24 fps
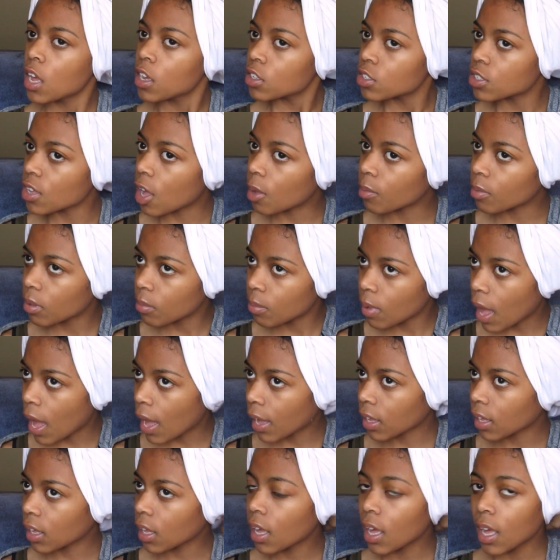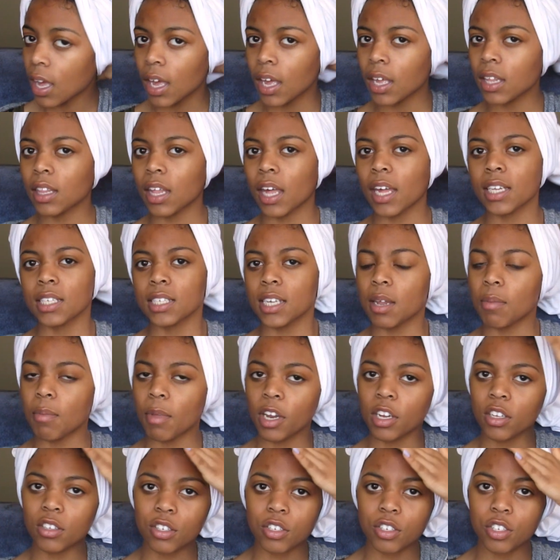So I'll be back in like 10
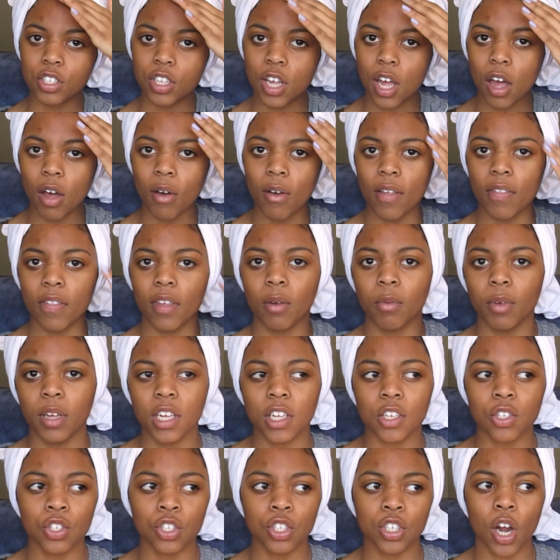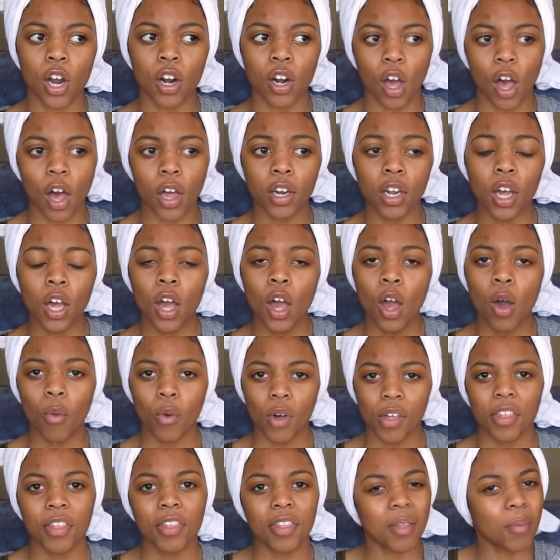minutes or so and then we can start on
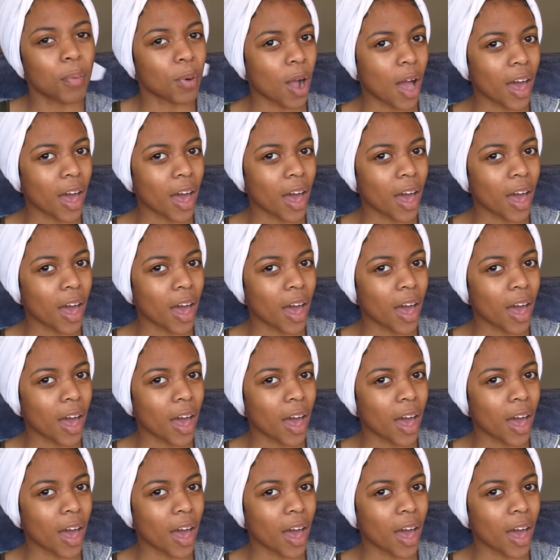with the